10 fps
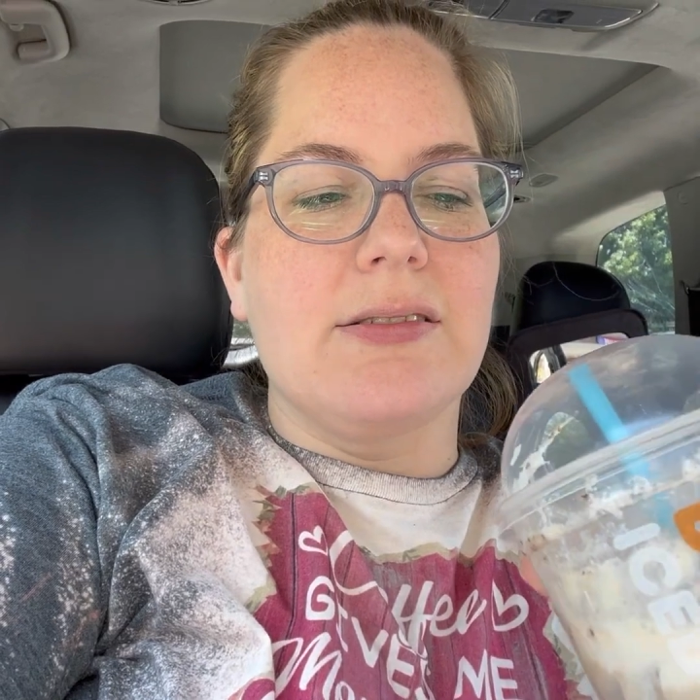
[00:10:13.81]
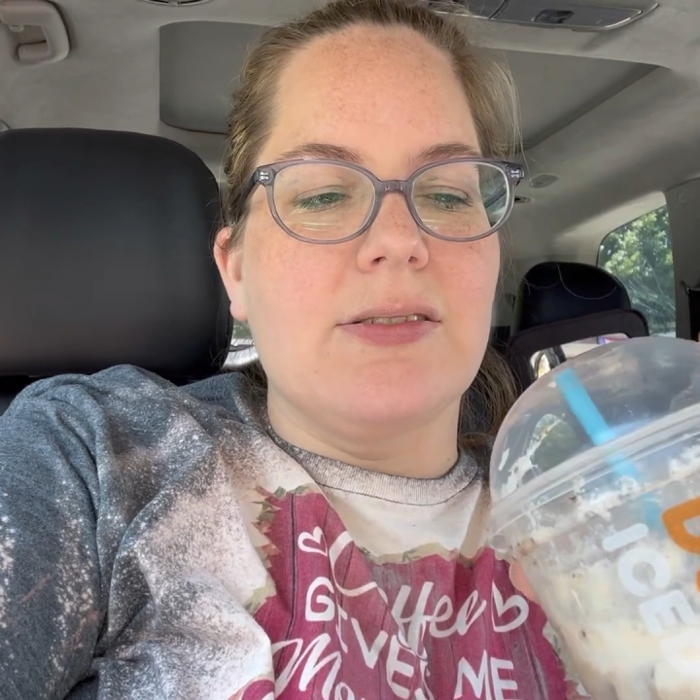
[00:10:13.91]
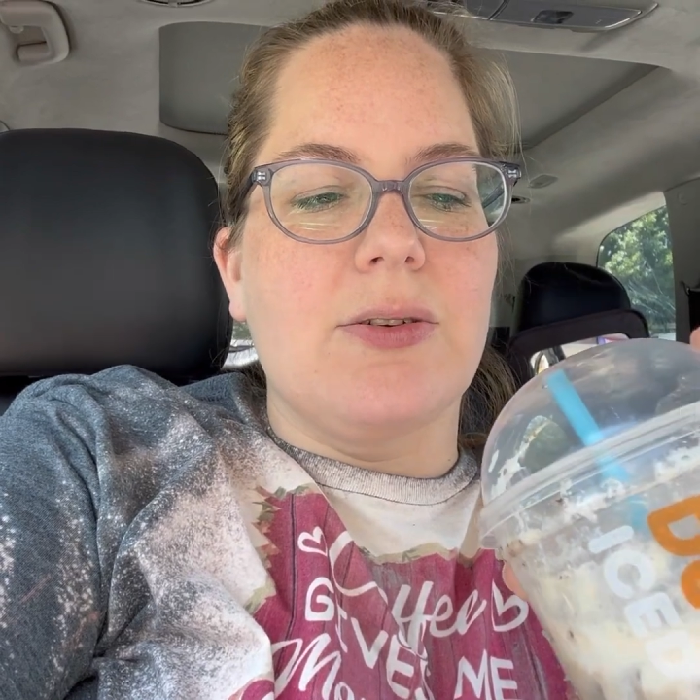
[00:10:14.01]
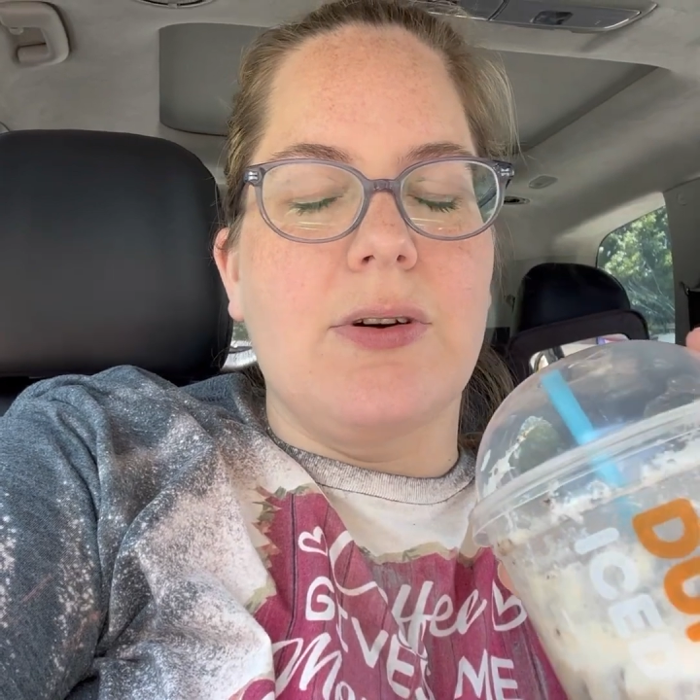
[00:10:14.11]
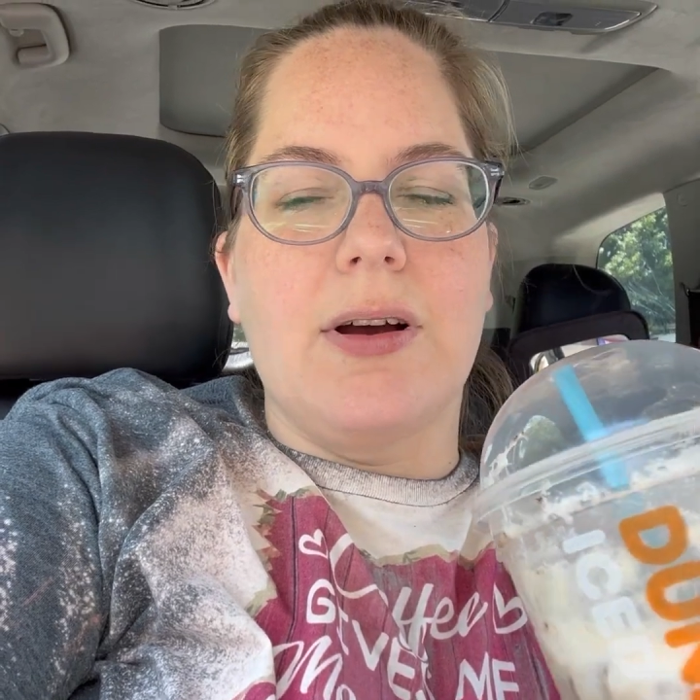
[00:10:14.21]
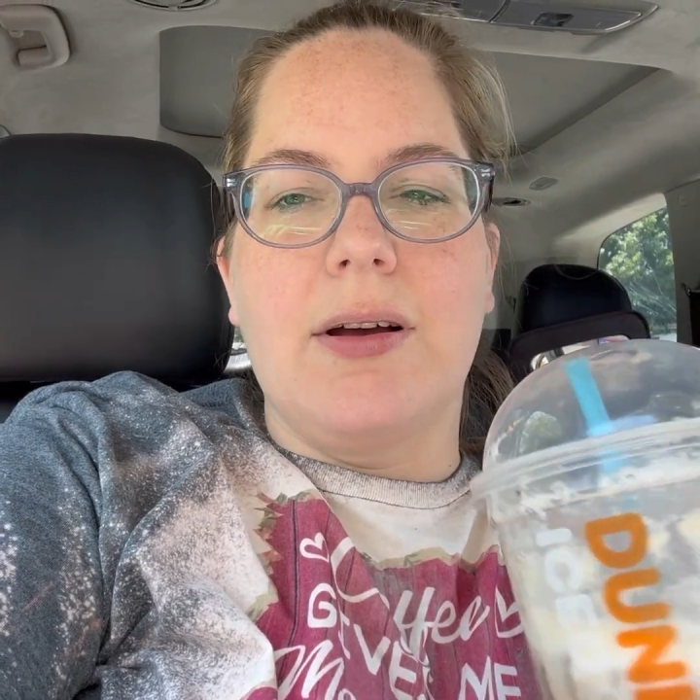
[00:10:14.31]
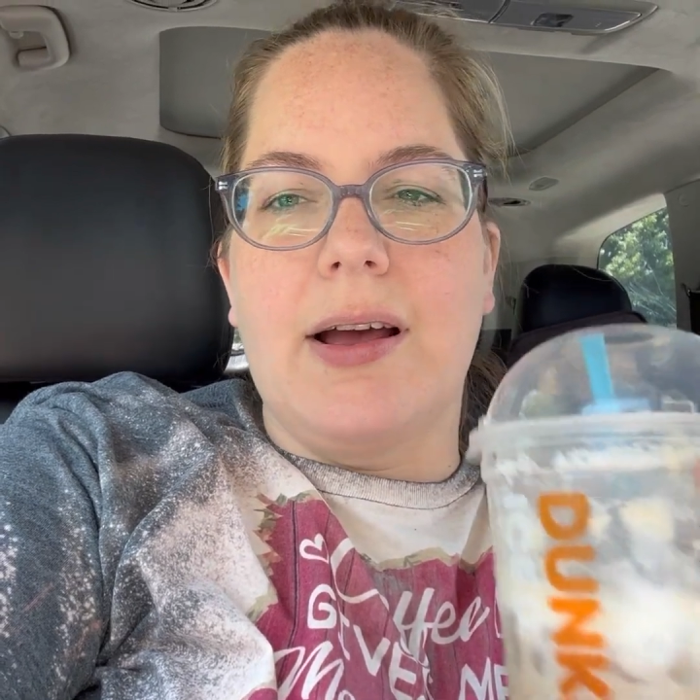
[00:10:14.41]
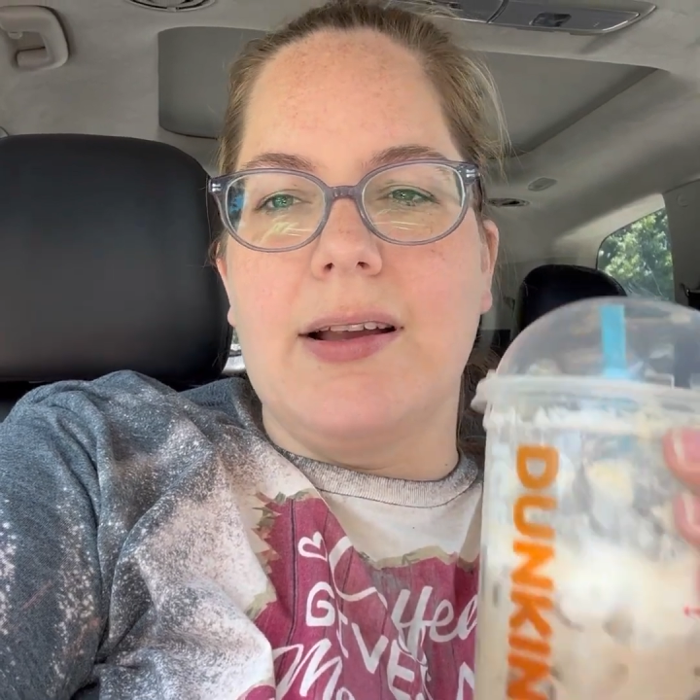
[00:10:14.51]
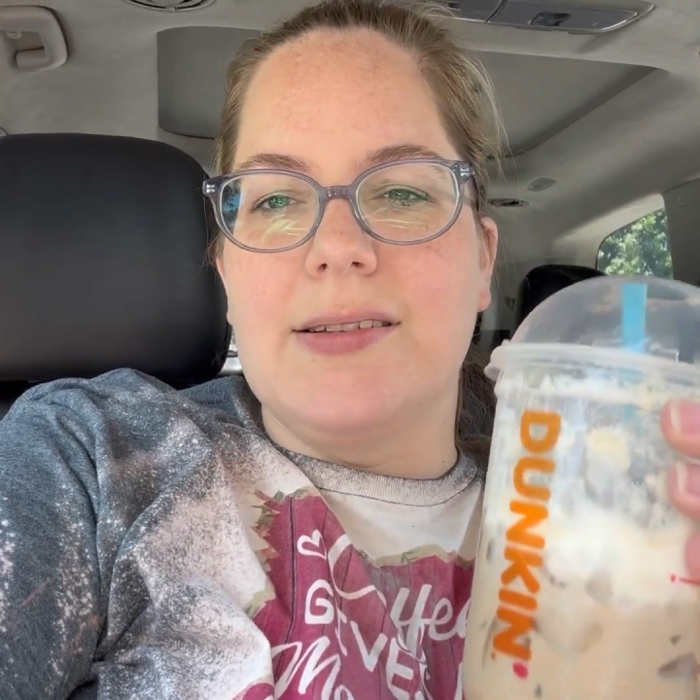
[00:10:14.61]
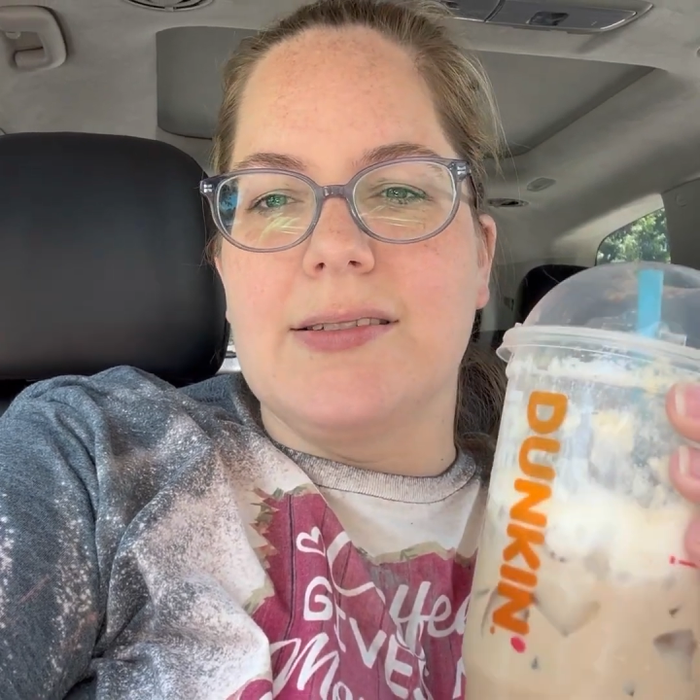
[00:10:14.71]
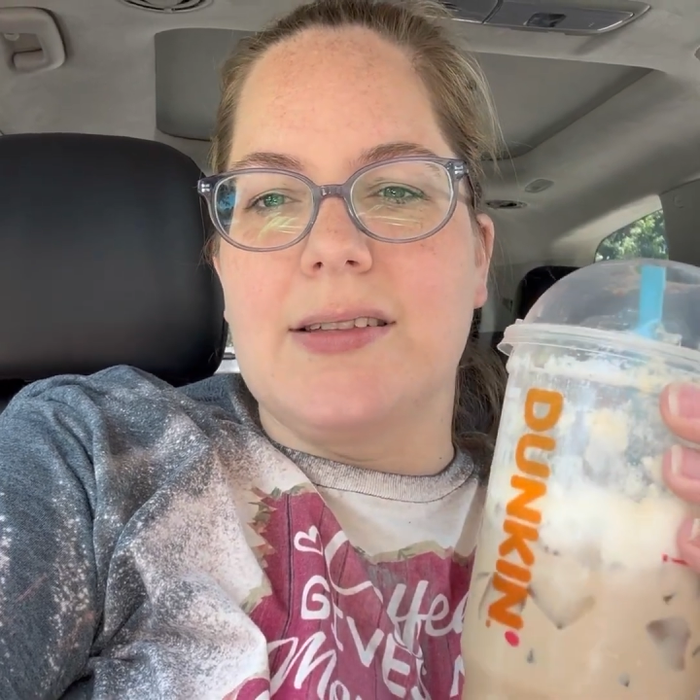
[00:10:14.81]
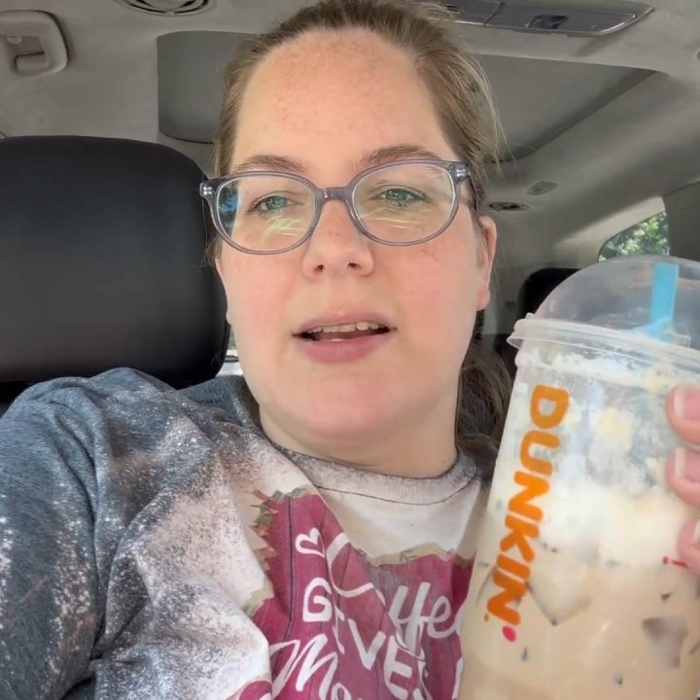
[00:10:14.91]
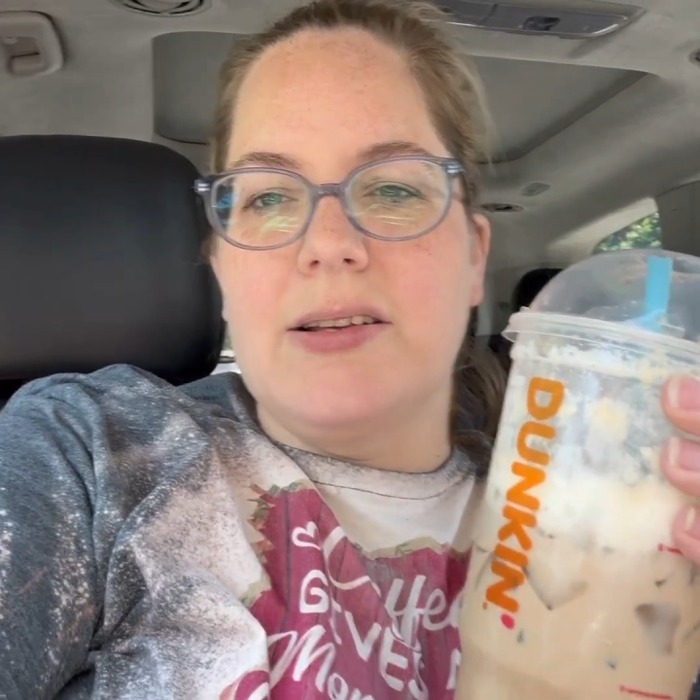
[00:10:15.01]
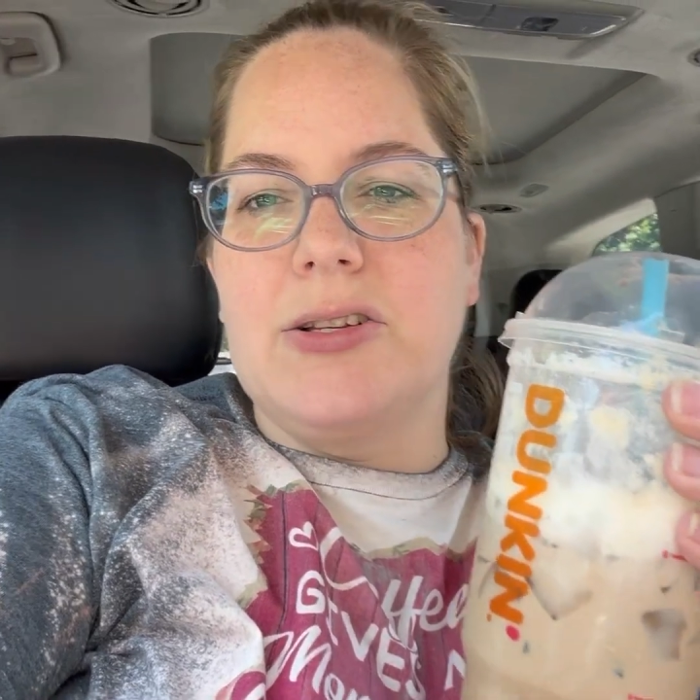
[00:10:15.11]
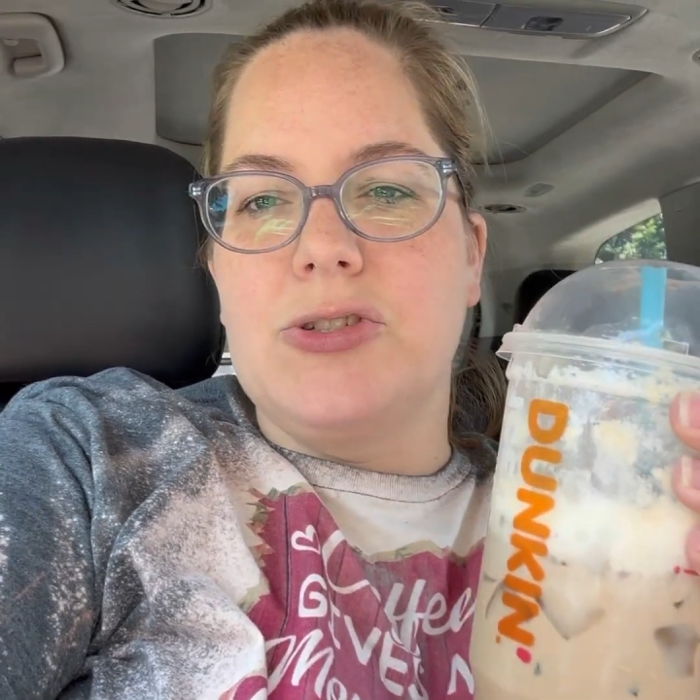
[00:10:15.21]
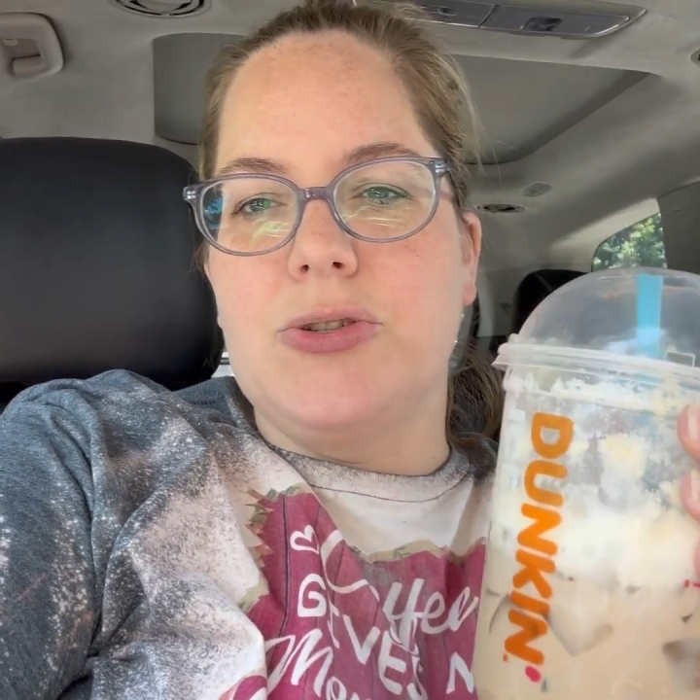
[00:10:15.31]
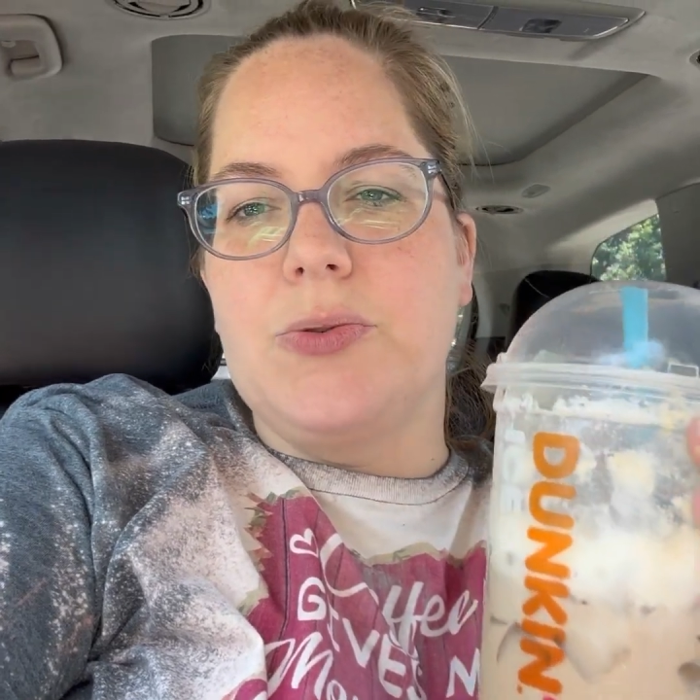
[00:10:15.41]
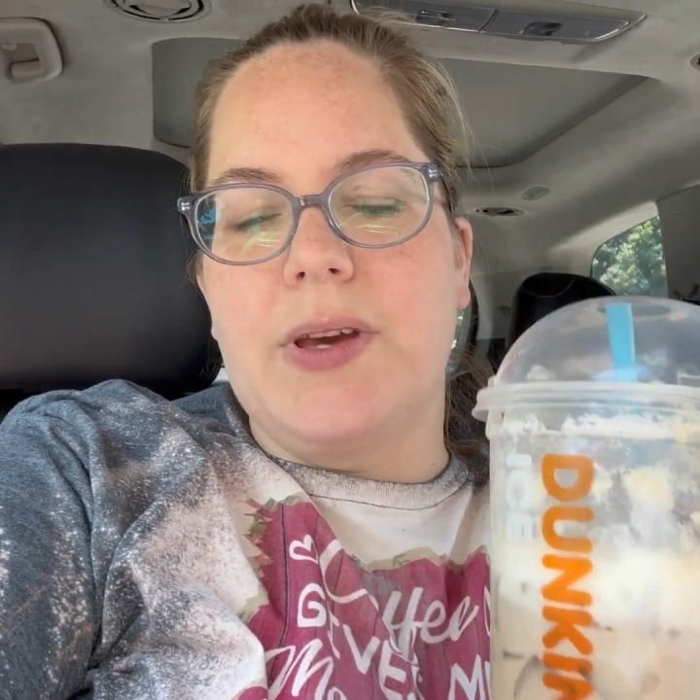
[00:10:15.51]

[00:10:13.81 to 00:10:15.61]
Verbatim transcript: So I decided to